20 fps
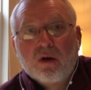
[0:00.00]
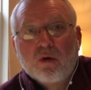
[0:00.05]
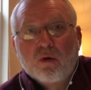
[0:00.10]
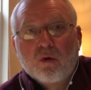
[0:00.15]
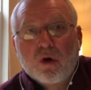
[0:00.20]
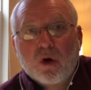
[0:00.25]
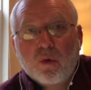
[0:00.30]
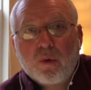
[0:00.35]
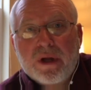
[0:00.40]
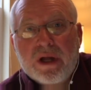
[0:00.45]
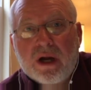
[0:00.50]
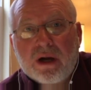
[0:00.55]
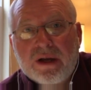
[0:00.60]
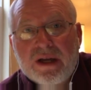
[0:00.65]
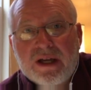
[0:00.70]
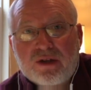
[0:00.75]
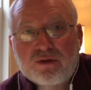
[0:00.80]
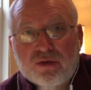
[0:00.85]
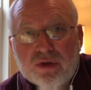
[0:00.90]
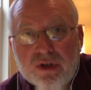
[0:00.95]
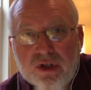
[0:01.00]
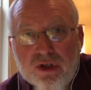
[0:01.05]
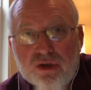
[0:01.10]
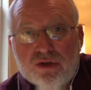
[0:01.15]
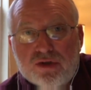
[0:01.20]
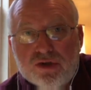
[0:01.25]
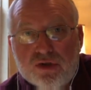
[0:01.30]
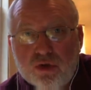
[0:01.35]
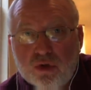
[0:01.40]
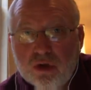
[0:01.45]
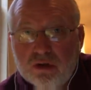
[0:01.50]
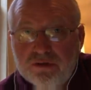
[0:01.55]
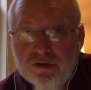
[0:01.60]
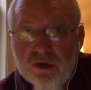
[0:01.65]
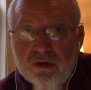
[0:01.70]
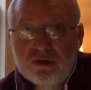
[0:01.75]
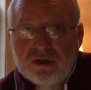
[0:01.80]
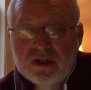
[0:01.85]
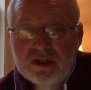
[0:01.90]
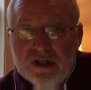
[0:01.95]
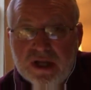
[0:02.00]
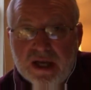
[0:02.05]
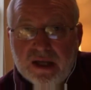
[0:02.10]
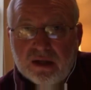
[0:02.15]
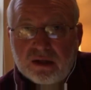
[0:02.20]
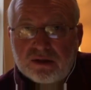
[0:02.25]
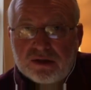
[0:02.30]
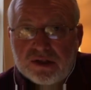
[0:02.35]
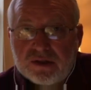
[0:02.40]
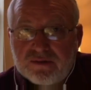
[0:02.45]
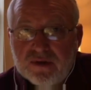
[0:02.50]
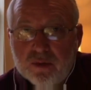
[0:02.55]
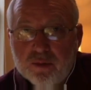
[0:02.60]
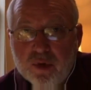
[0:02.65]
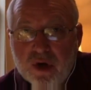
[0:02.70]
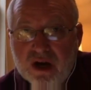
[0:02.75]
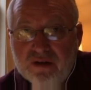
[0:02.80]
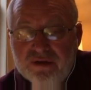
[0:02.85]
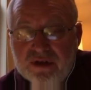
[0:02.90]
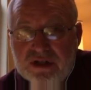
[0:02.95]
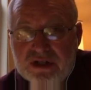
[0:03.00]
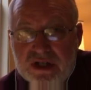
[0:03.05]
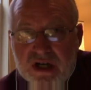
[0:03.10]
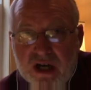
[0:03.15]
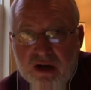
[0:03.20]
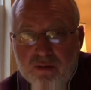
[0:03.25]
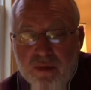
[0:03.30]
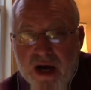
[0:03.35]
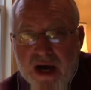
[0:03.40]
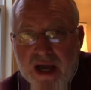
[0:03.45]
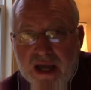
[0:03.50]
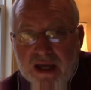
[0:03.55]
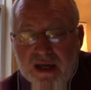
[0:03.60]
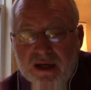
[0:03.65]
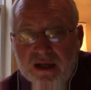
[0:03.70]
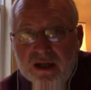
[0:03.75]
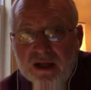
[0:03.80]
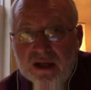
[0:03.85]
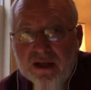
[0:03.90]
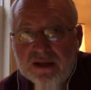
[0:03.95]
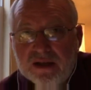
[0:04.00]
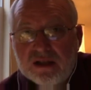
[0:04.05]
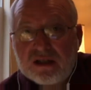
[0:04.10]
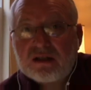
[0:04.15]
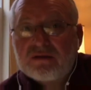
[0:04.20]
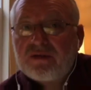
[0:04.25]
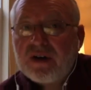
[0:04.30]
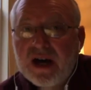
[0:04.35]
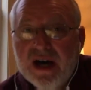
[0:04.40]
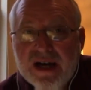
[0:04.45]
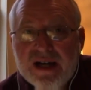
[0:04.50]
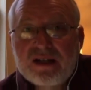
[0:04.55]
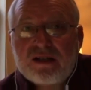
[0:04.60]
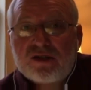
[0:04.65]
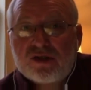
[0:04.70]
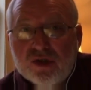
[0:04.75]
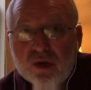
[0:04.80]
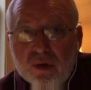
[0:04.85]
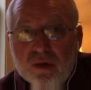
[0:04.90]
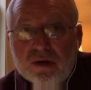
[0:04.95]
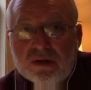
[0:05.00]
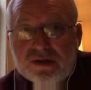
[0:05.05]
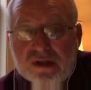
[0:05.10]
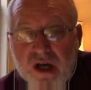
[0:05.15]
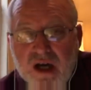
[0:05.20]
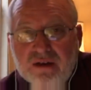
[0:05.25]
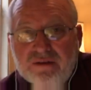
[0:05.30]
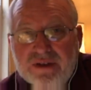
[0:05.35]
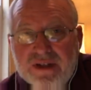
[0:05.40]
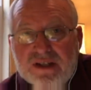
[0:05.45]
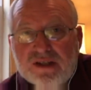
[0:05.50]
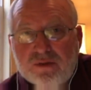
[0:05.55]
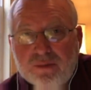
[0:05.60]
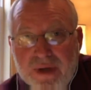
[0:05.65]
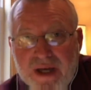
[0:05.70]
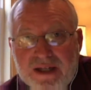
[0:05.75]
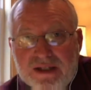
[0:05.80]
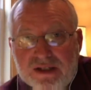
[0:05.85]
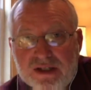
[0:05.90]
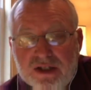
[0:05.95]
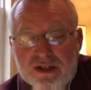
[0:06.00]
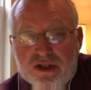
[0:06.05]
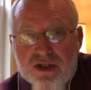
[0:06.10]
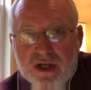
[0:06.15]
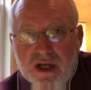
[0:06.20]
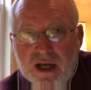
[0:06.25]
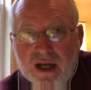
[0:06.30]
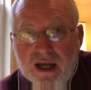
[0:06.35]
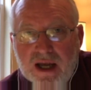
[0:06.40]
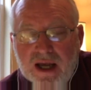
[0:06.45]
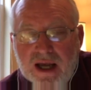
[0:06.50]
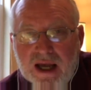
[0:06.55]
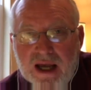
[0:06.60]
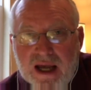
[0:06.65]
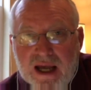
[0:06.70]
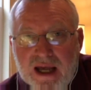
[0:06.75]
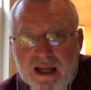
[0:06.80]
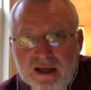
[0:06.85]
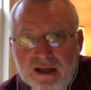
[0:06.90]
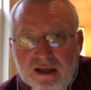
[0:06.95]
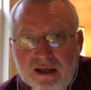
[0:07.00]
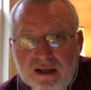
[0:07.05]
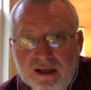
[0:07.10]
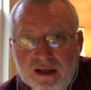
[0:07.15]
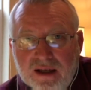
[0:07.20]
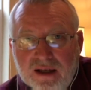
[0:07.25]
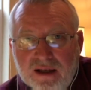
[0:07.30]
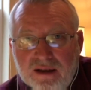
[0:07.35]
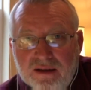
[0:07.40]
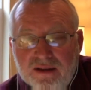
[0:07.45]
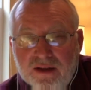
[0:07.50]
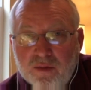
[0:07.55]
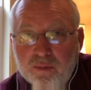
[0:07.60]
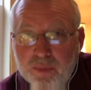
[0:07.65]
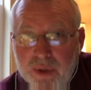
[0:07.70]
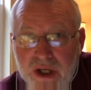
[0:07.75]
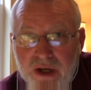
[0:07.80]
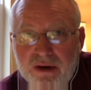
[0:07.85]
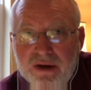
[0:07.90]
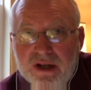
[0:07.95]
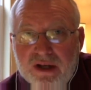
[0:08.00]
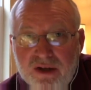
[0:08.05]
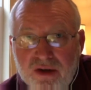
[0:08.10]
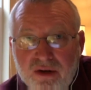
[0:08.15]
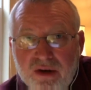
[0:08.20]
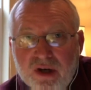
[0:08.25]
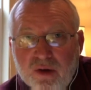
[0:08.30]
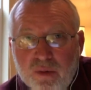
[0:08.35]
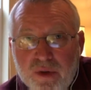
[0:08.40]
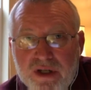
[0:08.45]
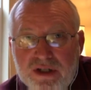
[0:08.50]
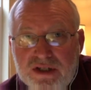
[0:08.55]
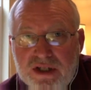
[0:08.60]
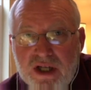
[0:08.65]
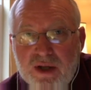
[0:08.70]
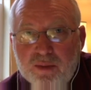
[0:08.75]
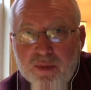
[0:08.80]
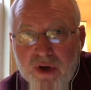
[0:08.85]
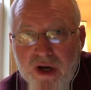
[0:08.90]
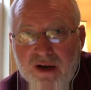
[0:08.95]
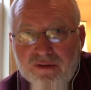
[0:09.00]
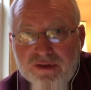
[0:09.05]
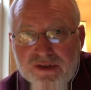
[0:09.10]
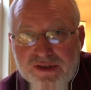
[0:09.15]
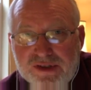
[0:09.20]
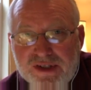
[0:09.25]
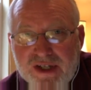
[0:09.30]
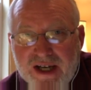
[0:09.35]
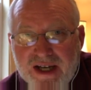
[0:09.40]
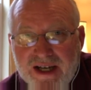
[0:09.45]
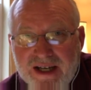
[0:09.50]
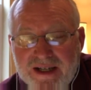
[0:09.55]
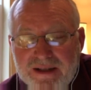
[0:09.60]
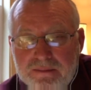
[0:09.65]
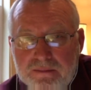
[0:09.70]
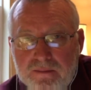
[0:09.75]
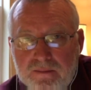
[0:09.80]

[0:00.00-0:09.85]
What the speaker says: where we are introduced to a few details of the prophet Jeremiah, the divine source of his message, and the period during which he prophesied.